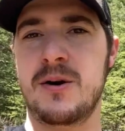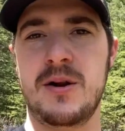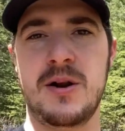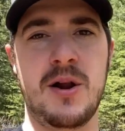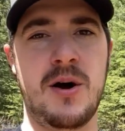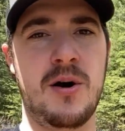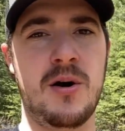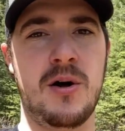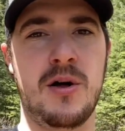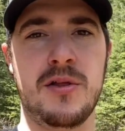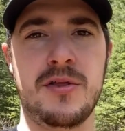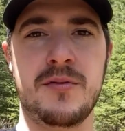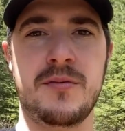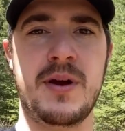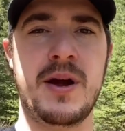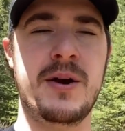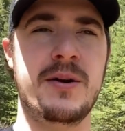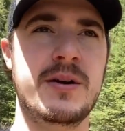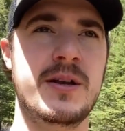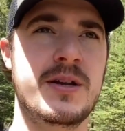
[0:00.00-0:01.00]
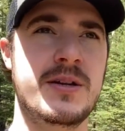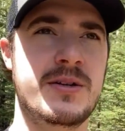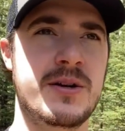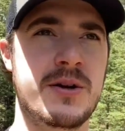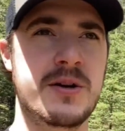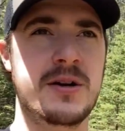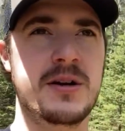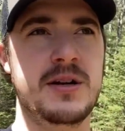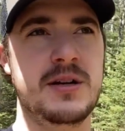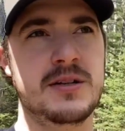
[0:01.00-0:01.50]
and all throughout
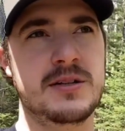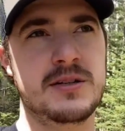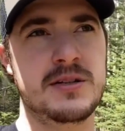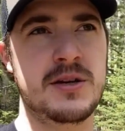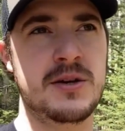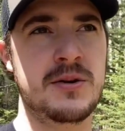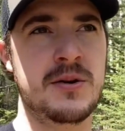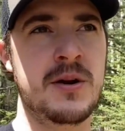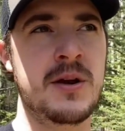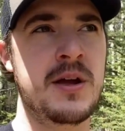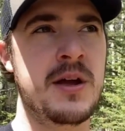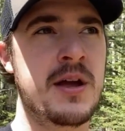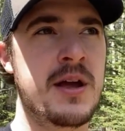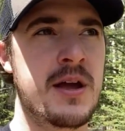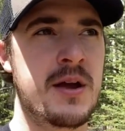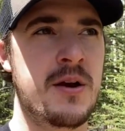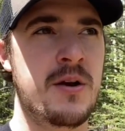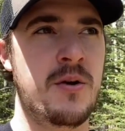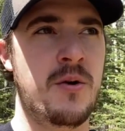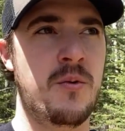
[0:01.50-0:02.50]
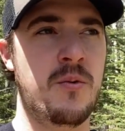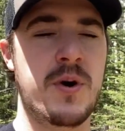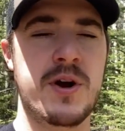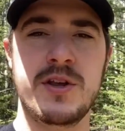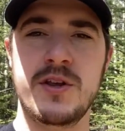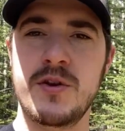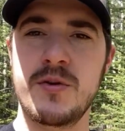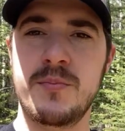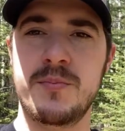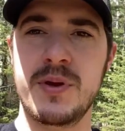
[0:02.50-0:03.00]
eternity. So what
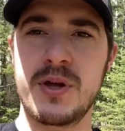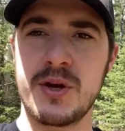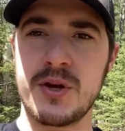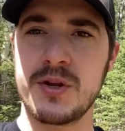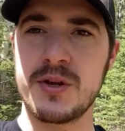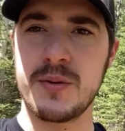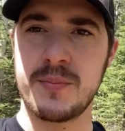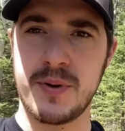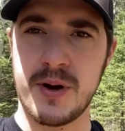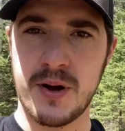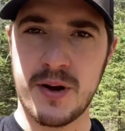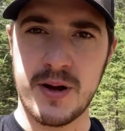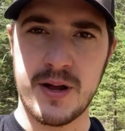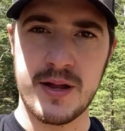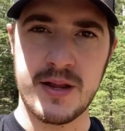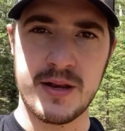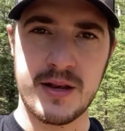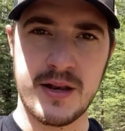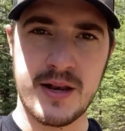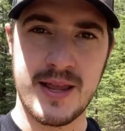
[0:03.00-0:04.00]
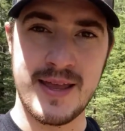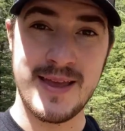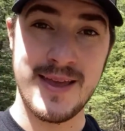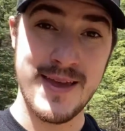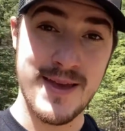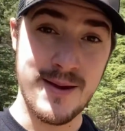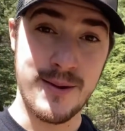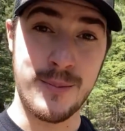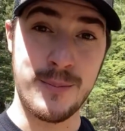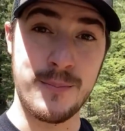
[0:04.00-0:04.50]
you build upon
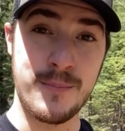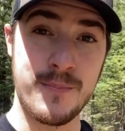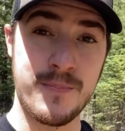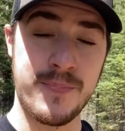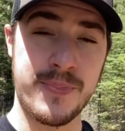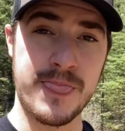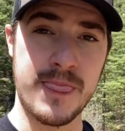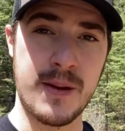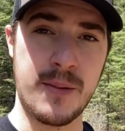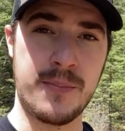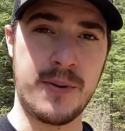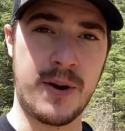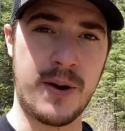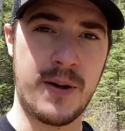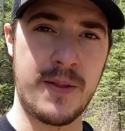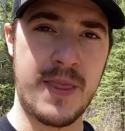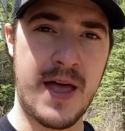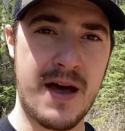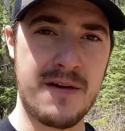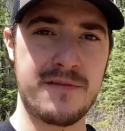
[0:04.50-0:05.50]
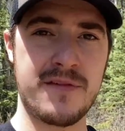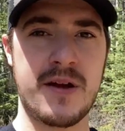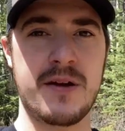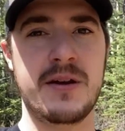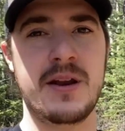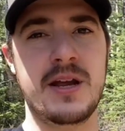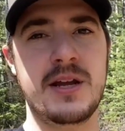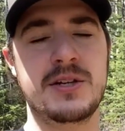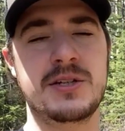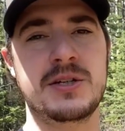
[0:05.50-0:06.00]
him, upon that
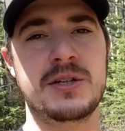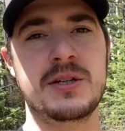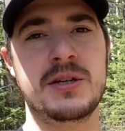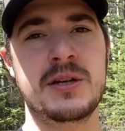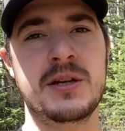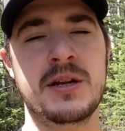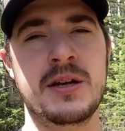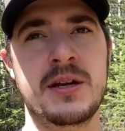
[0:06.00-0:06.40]
foundation,